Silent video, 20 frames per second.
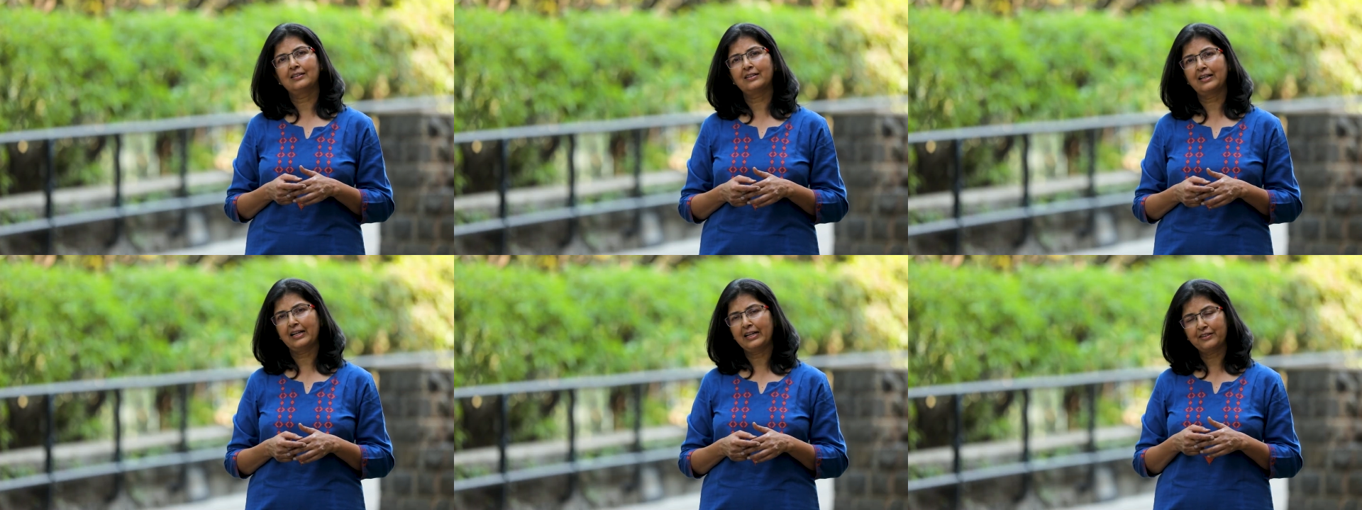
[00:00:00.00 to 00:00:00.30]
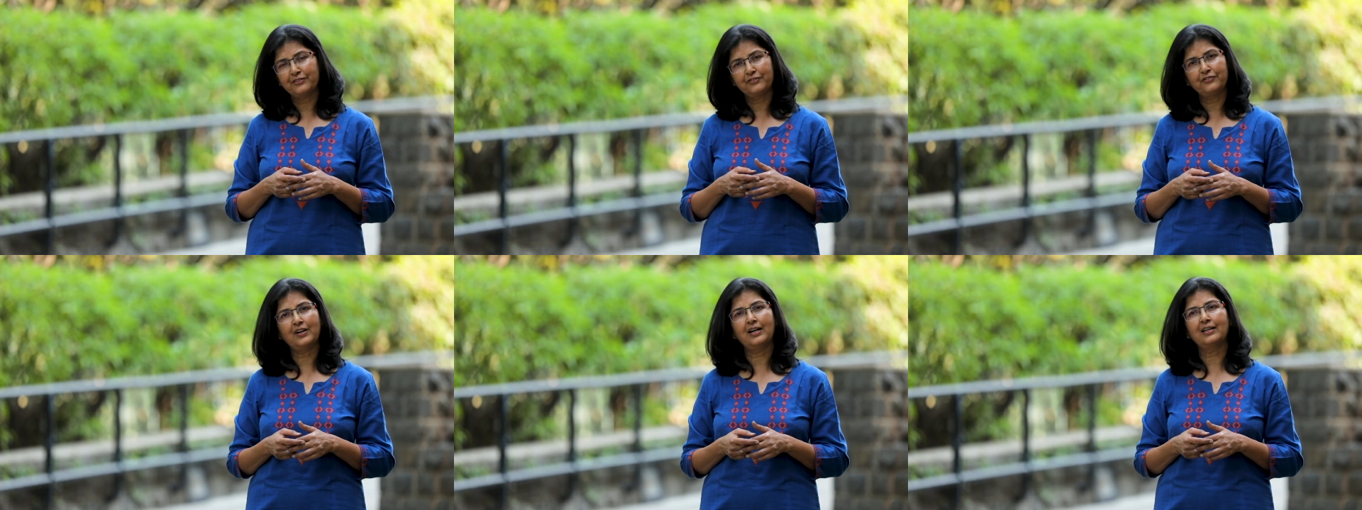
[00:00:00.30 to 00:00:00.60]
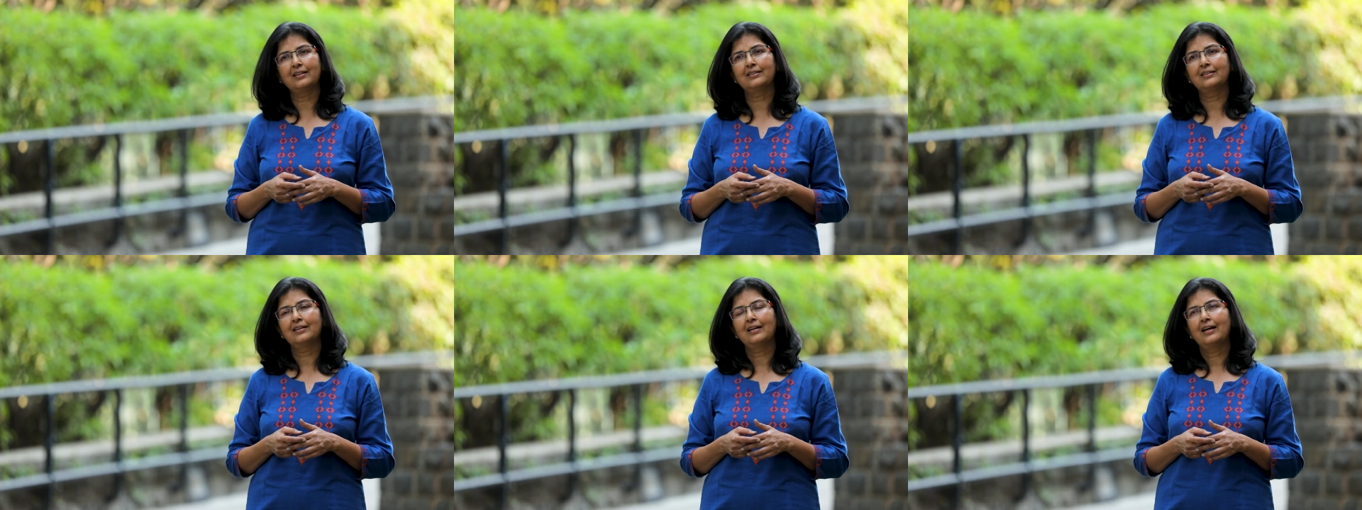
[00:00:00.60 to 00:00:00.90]
great
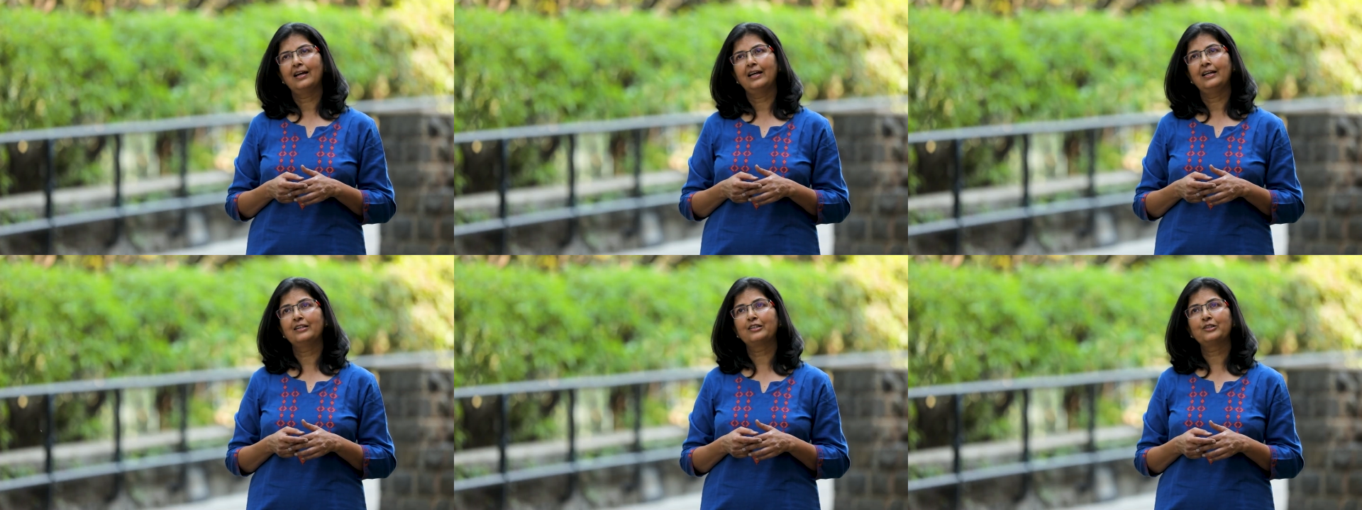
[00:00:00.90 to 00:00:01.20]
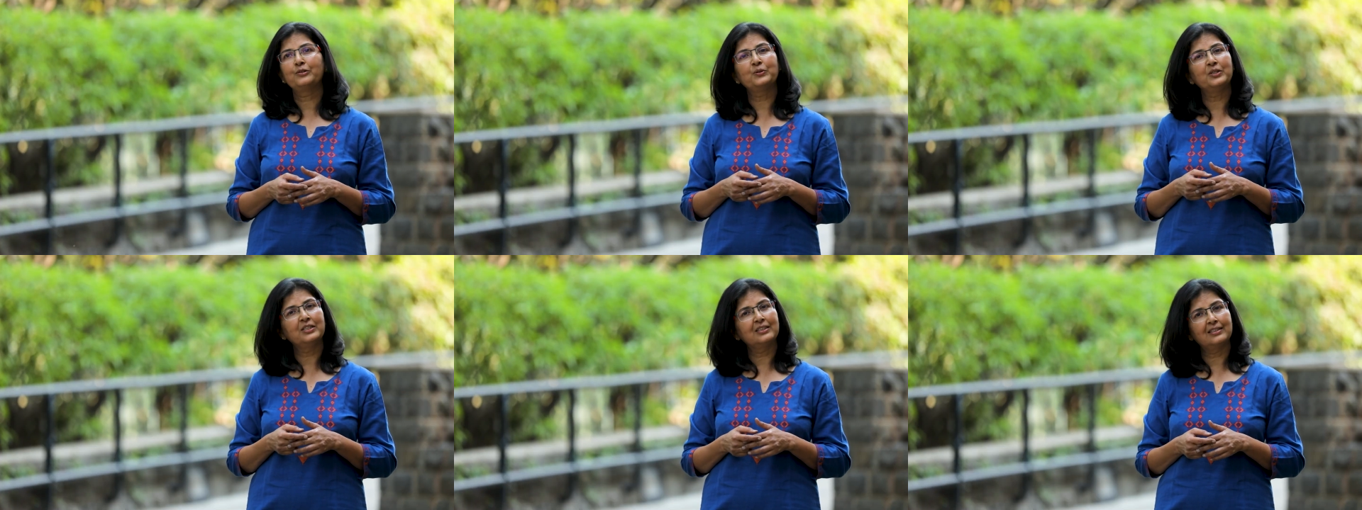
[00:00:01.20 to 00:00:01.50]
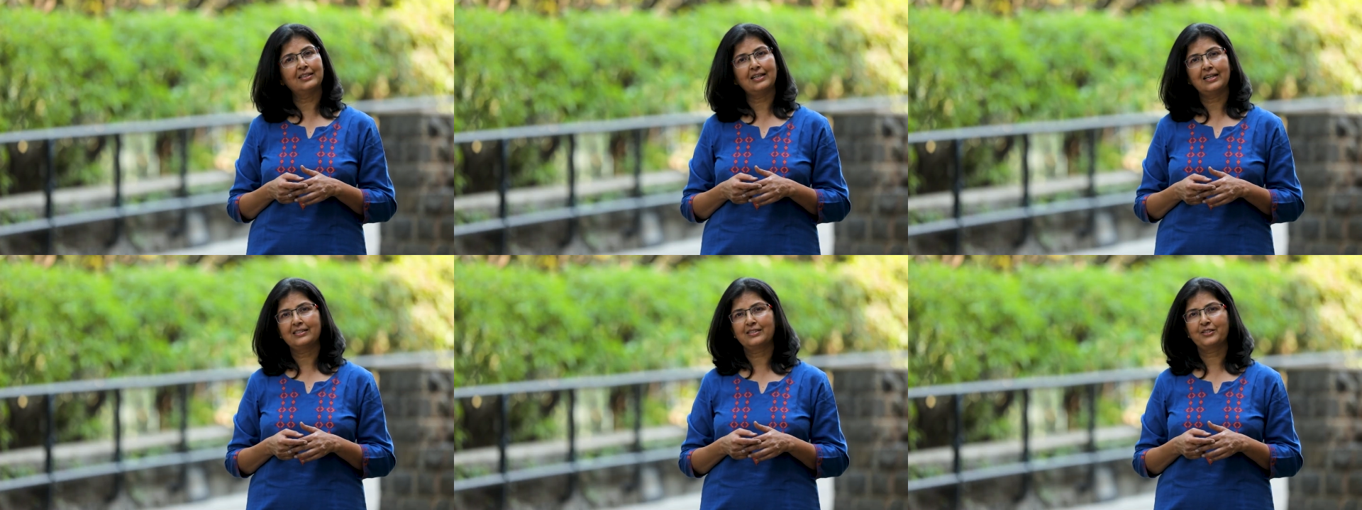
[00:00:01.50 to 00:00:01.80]
fun, including
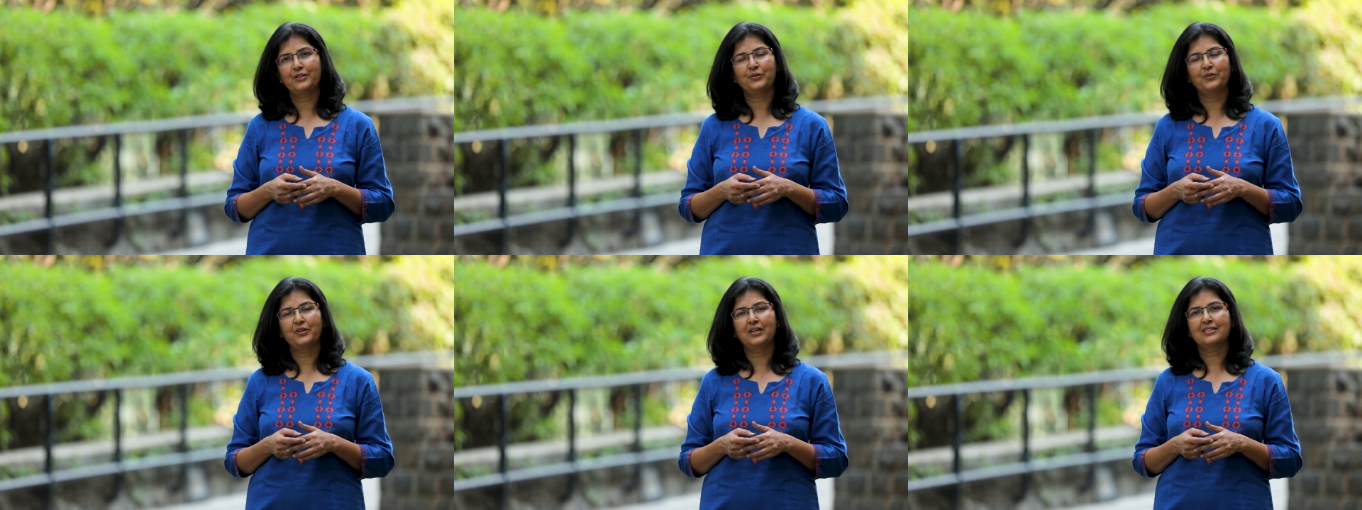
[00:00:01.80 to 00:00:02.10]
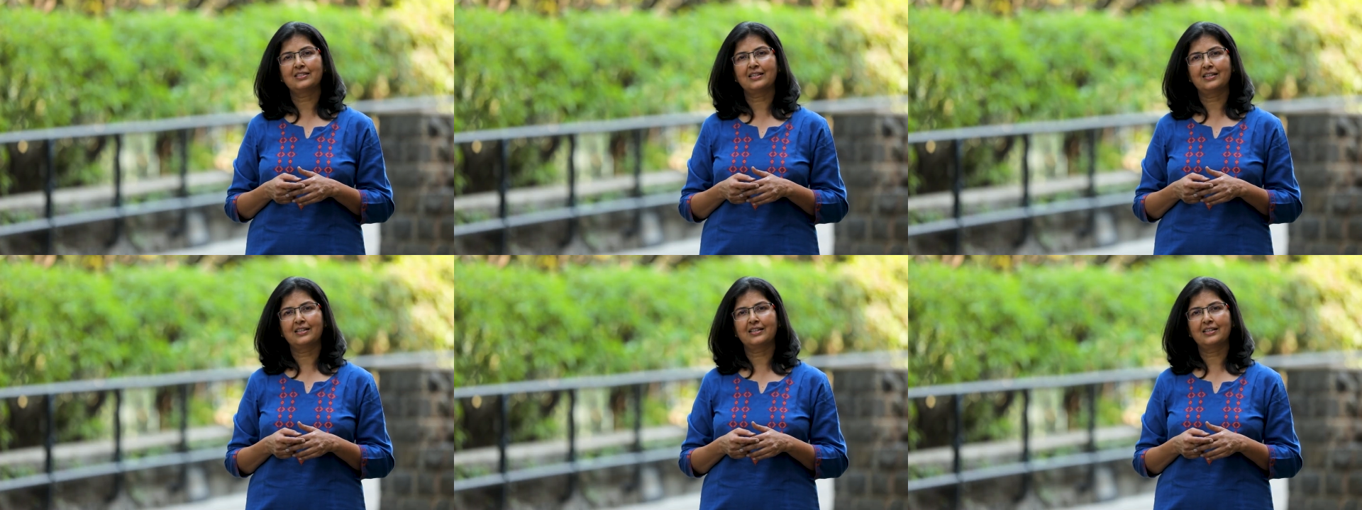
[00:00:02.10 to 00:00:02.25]
the desk yoga